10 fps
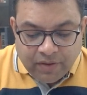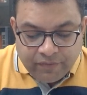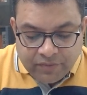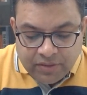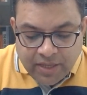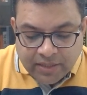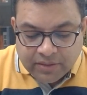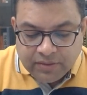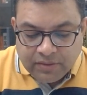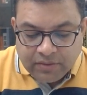after
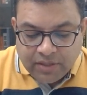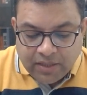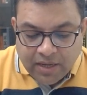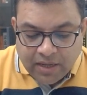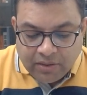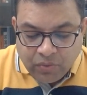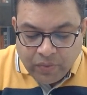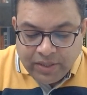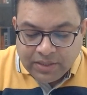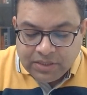that that
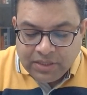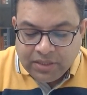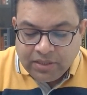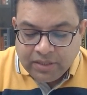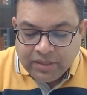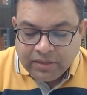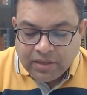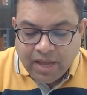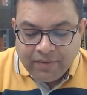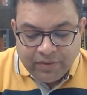knowing and seeing and hearing
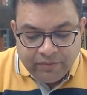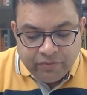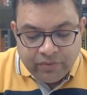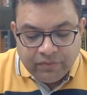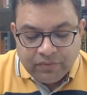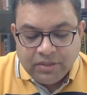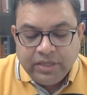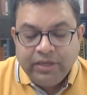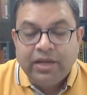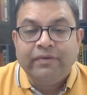I went forth from the
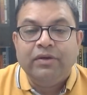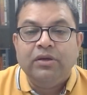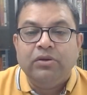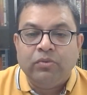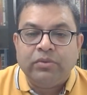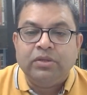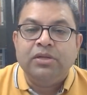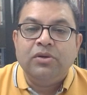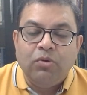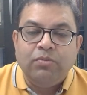lay life to
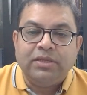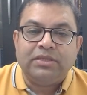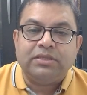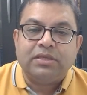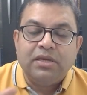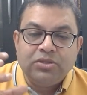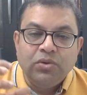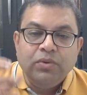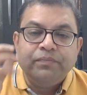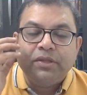homelessness.
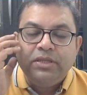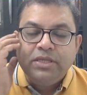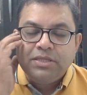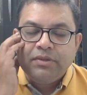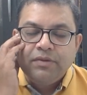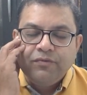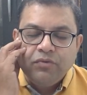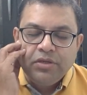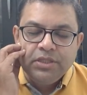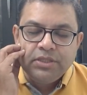So these were the
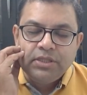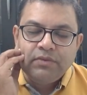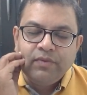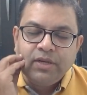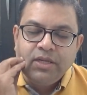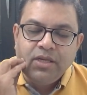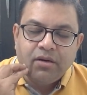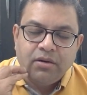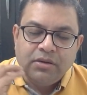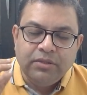four reasons when he
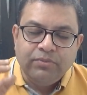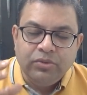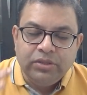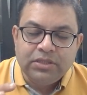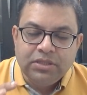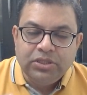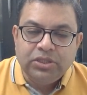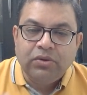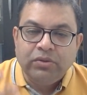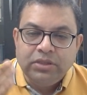heard the Buddha's
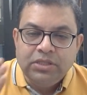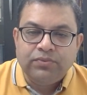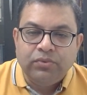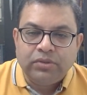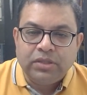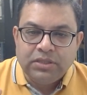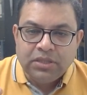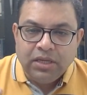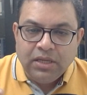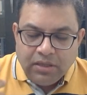teaching on these four
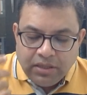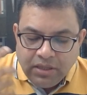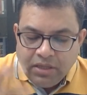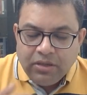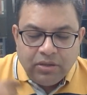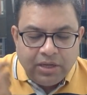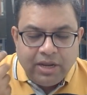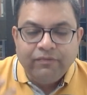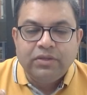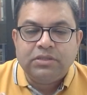things, he
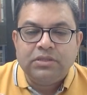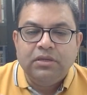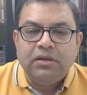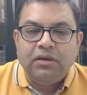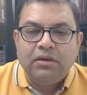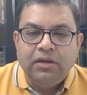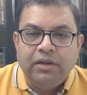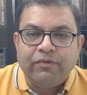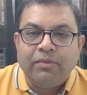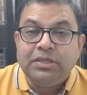left his uh,
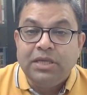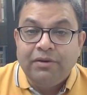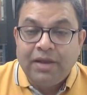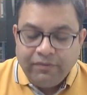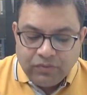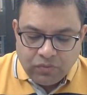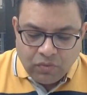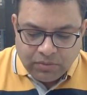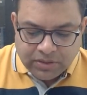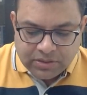from his lay life to
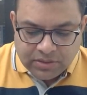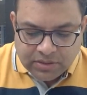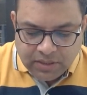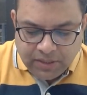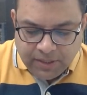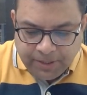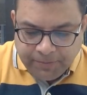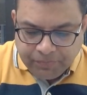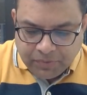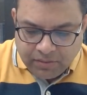homelessness.
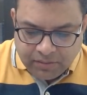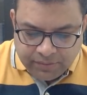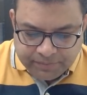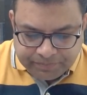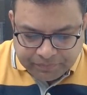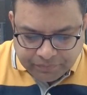Um,